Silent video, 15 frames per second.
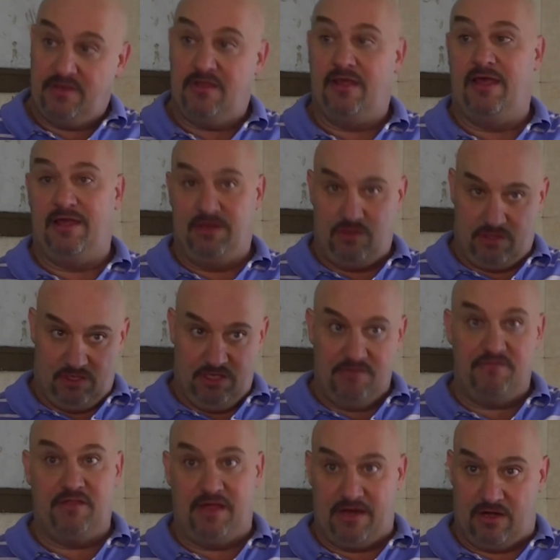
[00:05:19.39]
and you can
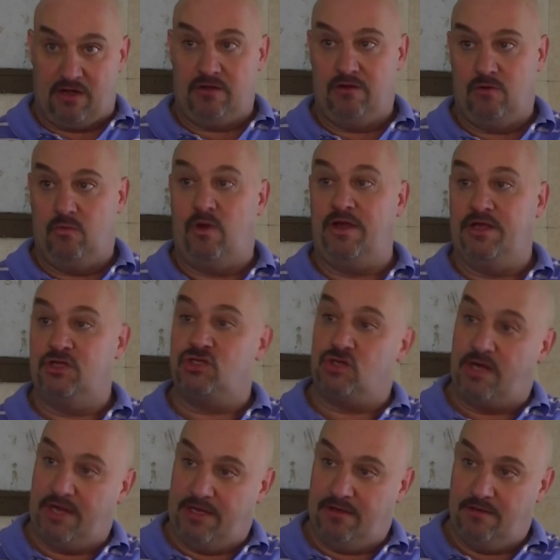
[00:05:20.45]
live there while you
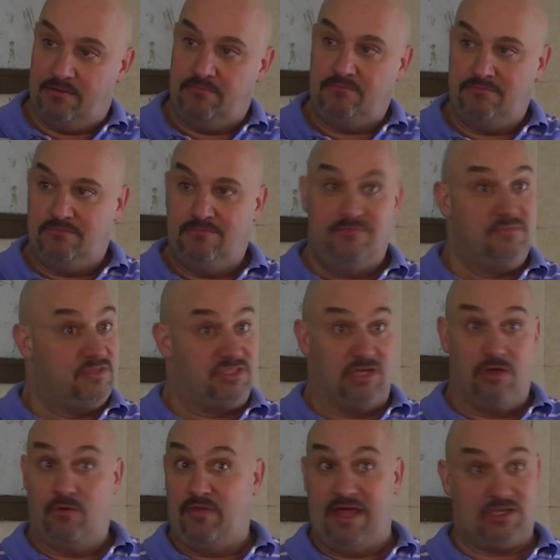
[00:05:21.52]
train.
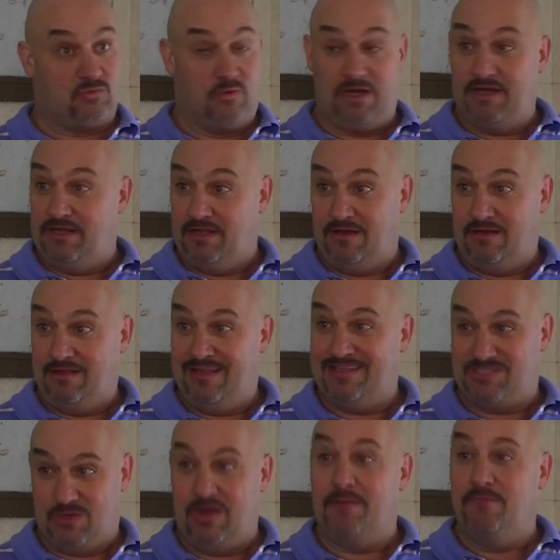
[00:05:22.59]
So that's what I did.
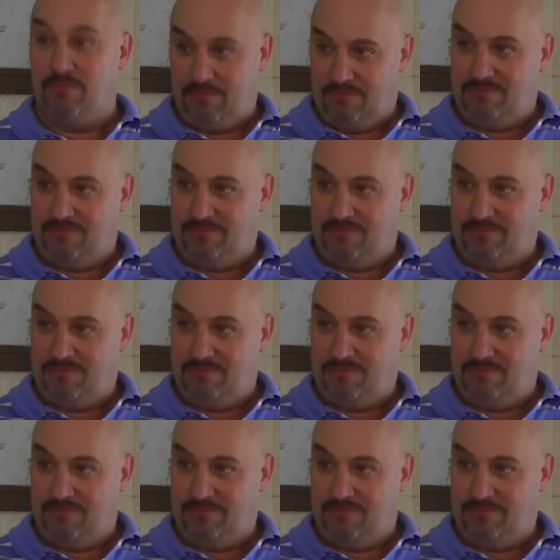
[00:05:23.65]
And so